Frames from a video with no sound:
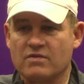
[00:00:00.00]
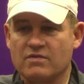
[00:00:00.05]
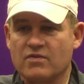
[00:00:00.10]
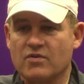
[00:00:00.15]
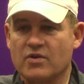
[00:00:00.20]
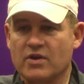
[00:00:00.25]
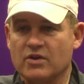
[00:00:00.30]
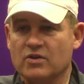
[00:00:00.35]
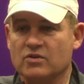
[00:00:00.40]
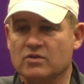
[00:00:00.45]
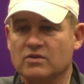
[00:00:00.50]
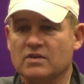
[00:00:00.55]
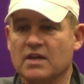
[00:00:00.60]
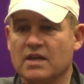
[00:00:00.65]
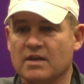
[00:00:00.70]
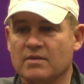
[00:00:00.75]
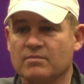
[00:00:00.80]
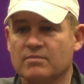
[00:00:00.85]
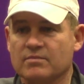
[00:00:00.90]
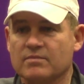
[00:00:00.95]
very good
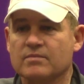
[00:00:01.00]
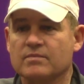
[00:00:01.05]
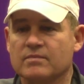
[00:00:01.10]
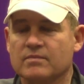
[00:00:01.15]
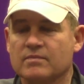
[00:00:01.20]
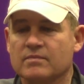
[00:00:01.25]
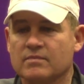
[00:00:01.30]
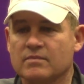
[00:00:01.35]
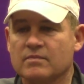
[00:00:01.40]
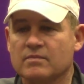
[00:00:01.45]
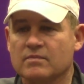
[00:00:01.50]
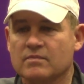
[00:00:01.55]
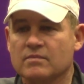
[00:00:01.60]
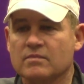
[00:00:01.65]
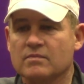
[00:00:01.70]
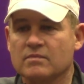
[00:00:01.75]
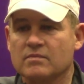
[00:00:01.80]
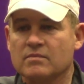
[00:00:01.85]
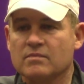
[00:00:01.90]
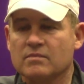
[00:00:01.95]
team.
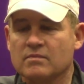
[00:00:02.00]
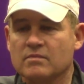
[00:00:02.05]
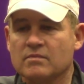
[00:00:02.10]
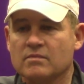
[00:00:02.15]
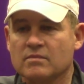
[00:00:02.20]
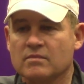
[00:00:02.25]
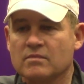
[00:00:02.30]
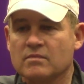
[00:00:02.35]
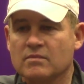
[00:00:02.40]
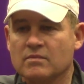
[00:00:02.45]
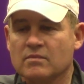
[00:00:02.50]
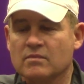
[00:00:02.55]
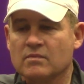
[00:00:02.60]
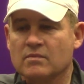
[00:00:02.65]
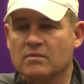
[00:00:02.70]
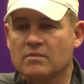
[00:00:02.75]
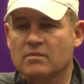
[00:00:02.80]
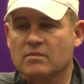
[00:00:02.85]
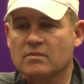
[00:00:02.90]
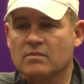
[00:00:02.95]
I thought Bear agreed
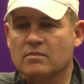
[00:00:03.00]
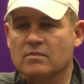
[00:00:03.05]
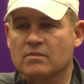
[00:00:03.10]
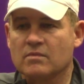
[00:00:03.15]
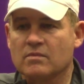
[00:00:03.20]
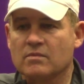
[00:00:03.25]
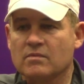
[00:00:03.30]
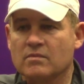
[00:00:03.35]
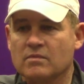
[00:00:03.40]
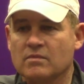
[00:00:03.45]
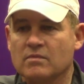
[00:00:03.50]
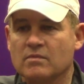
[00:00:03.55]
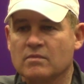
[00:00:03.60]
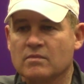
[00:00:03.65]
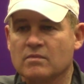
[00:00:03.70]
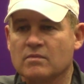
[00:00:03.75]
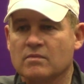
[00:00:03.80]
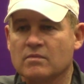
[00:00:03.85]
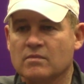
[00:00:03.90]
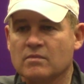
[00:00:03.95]
today. He said he felt,
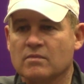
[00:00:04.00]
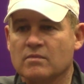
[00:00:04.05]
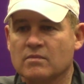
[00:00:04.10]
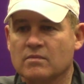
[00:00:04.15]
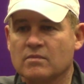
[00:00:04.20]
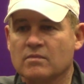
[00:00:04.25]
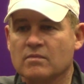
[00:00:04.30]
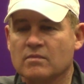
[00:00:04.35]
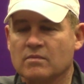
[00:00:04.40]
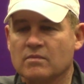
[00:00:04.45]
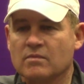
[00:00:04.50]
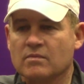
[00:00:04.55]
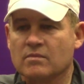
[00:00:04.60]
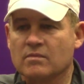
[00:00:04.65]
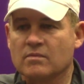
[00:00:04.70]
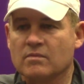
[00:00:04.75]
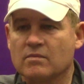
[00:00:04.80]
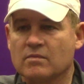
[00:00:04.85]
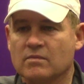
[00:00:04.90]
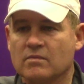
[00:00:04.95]
the team felt
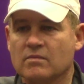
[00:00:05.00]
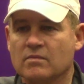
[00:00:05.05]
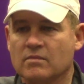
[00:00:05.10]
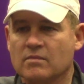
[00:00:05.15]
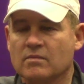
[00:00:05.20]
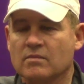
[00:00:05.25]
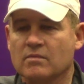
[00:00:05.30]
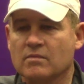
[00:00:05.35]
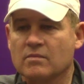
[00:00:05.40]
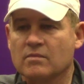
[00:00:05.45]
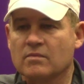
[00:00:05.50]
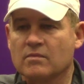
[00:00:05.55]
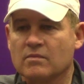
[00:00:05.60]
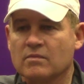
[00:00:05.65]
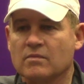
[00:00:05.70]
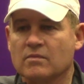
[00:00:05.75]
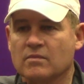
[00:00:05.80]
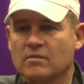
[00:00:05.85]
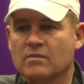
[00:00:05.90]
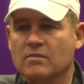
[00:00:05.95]
robbed after the game, the
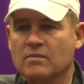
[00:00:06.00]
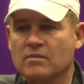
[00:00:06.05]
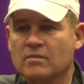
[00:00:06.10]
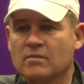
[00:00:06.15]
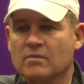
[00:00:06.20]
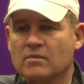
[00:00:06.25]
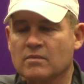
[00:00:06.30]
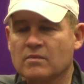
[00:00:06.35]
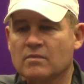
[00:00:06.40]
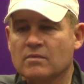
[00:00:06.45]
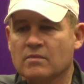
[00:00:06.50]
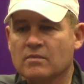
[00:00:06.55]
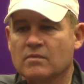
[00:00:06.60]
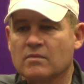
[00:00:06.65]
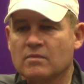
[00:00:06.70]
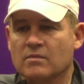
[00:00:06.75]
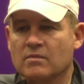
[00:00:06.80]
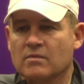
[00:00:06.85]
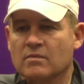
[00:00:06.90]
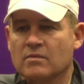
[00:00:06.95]
fact they had to play him again.
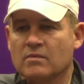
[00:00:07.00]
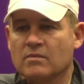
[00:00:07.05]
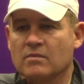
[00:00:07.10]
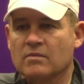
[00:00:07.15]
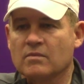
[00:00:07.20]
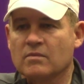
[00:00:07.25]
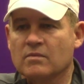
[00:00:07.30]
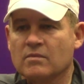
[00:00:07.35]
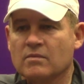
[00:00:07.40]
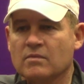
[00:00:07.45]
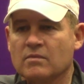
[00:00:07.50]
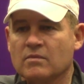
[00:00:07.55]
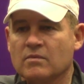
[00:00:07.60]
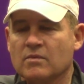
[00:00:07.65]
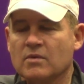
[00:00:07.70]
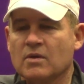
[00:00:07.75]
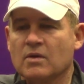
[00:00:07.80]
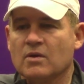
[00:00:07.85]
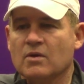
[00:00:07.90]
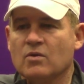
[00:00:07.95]
this is all
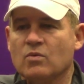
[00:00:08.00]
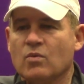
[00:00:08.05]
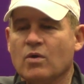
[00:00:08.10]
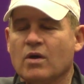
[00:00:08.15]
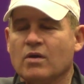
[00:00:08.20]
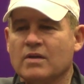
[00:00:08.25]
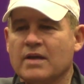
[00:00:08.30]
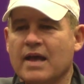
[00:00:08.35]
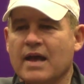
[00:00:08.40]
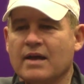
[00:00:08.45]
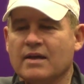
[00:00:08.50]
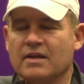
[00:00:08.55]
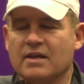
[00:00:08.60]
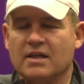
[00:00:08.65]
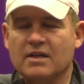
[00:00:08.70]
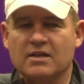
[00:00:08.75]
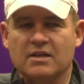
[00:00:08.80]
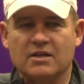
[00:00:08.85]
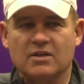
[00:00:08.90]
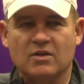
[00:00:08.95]
new. Well, yeah, uh,
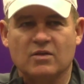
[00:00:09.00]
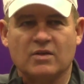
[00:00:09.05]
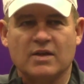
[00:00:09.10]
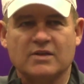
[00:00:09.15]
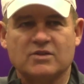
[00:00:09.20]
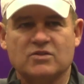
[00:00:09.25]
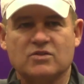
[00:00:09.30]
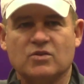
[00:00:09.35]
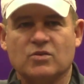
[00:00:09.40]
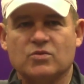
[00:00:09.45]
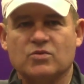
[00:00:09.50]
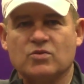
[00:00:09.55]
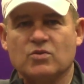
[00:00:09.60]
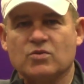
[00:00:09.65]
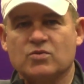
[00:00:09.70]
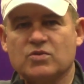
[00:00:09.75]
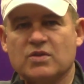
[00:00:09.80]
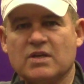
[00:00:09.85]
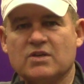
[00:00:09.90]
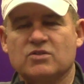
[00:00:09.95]
you know, that's those
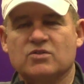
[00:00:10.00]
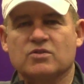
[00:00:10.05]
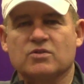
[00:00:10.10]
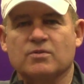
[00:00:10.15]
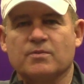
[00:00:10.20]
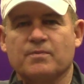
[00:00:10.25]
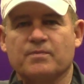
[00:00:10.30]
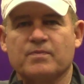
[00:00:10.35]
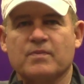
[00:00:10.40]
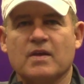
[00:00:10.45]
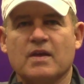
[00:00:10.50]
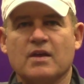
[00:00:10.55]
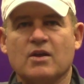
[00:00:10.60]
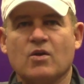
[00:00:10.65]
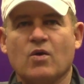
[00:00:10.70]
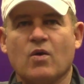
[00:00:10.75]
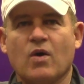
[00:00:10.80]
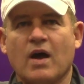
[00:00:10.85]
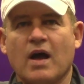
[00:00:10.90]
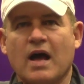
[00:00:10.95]
those things are, you
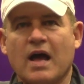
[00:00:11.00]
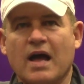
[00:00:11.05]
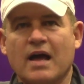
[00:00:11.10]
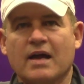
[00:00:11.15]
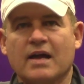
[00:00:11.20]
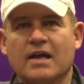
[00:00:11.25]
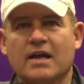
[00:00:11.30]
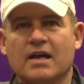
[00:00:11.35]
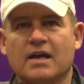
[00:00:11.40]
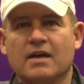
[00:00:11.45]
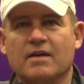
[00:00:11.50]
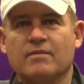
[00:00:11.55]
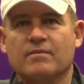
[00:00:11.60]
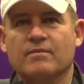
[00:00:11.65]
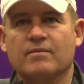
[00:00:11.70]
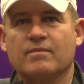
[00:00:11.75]
know, I uh,